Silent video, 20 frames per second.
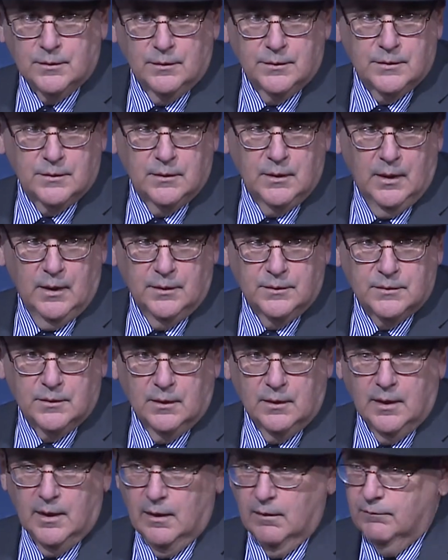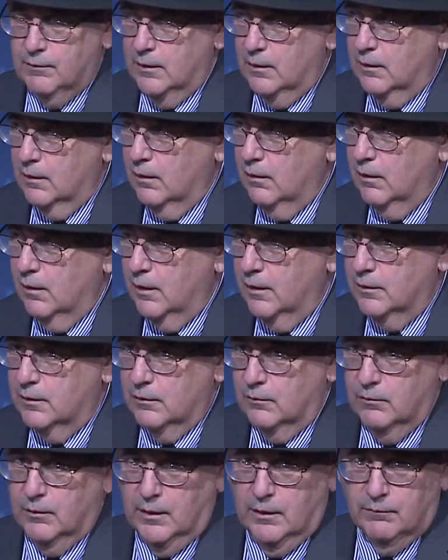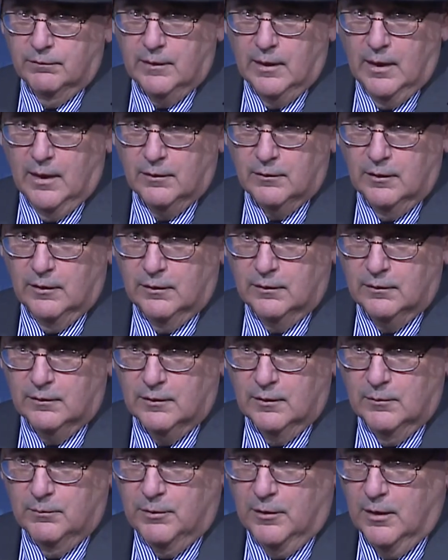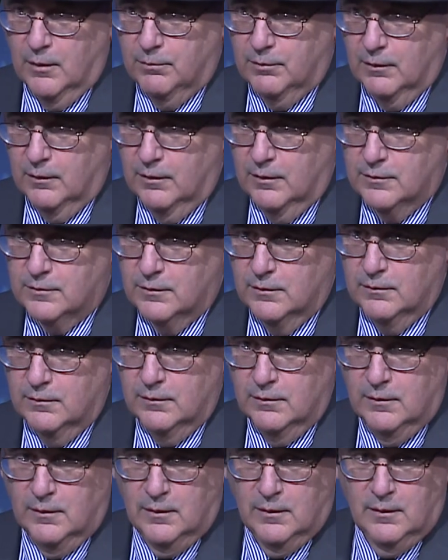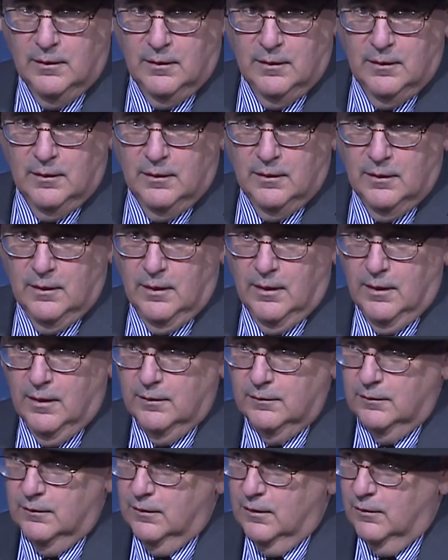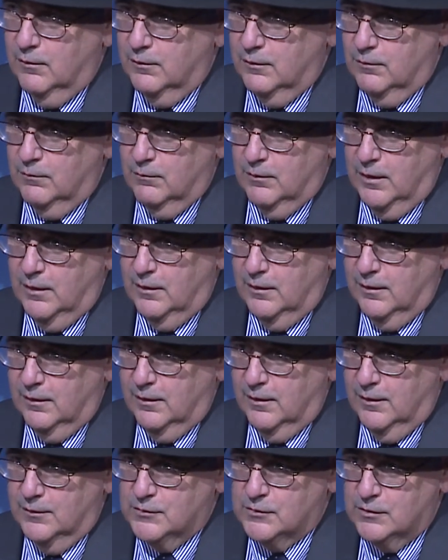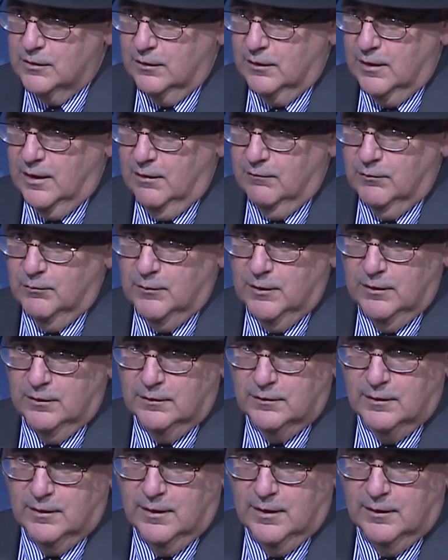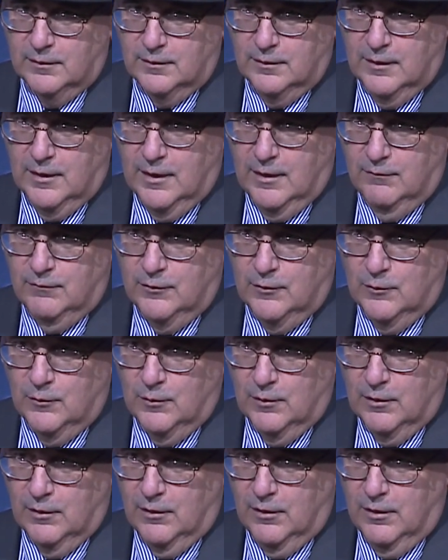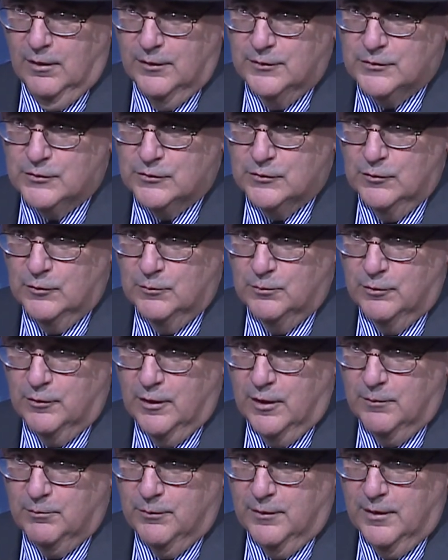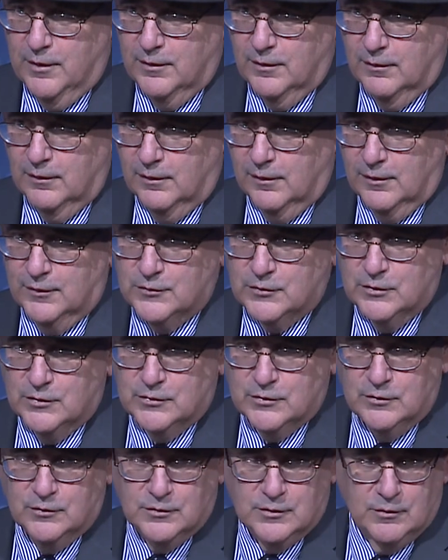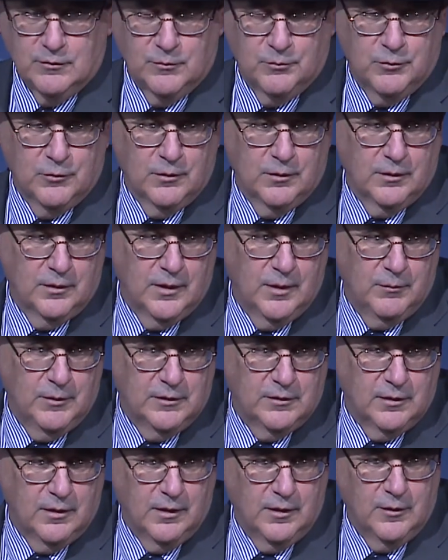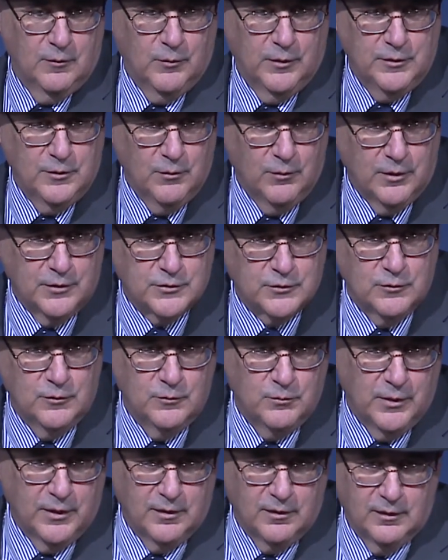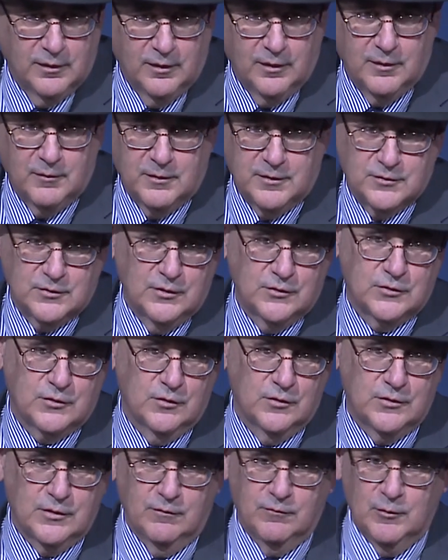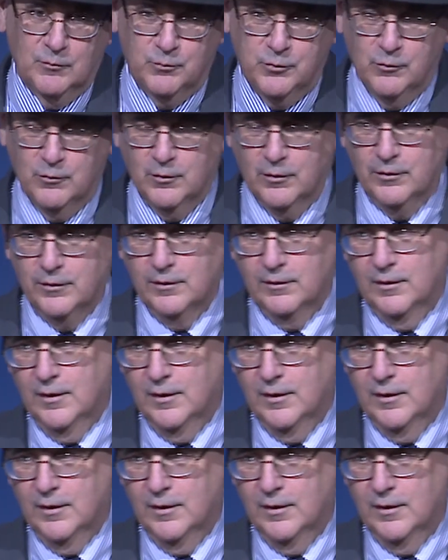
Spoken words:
are states that have a high degree of Catholic population. And, you're running against the government that gave you a lawsuit brought by the Little Sisters of the Poor. And let me tell you, when you are sued by the Little Sisters of the Poor,